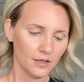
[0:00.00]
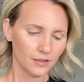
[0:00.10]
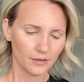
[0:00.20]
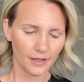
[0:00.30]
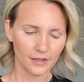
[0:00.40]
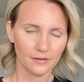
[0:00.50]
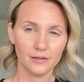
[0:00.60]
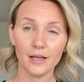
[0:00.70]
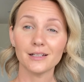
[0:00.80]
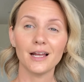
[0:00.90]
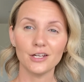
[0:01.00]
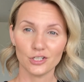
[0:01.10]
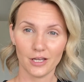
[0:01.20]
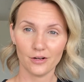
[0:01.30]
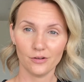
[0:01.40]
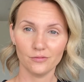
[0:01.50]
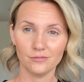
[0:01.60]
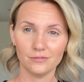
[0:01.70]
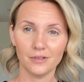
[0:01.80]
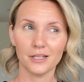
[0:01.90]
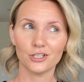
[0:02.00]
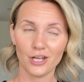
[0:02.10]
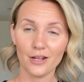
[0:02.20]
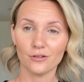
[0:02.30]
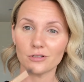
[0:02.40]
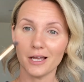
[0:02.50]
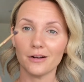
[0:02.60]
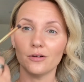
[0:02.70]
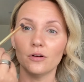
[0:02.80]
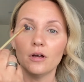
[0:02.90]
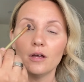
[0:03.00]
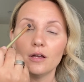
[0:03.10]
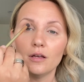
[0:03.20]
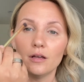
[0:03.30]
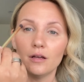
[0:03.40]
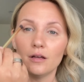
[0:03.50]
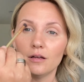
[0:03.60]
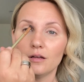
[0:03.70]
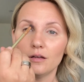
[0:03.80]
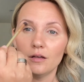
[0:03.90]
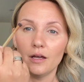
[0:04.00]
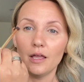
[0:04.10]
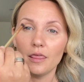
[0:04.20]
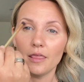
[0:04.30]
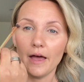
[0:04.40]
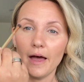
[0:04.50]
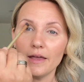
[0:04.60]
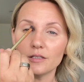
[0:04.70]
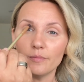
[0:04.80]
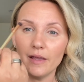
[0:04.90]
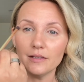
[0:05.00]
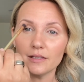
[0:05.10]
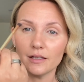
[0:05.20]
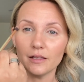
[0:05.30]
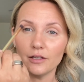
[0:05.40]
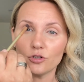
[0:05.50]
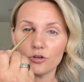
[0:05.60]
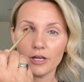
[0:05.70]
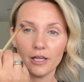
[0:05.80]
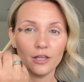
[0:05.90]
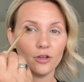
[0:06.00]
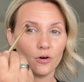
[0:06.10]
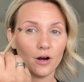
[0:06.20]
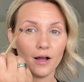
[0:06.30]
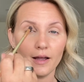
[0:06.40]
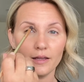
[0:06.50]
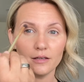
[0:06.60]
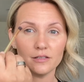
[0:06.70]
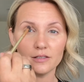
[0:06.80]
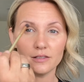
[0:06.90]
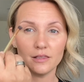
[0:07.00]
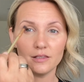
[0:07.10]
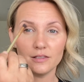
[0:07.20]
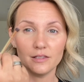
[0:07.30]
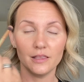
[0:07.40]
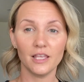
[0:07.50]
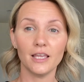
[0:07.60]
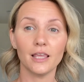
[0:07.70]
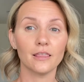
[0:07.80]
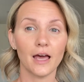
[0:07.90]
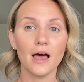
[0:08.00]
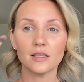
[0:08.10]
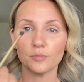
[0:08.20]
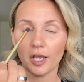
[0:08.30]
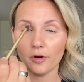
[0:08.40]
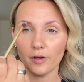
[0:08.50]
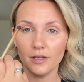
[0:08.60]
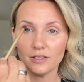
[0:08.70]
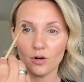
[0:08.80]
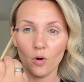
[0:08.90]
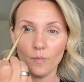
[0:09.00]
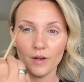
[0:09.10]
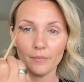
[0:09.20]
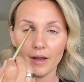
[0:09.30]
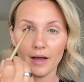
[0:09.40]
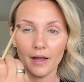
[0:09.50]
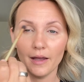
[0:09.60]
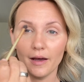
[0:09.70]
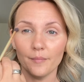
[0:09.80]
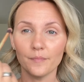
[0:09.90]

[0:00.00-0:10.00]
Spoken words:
Like not an eyeshadow, like a shadow. And that is basically tricking your eye into thinking that's my crease and opening my eye up.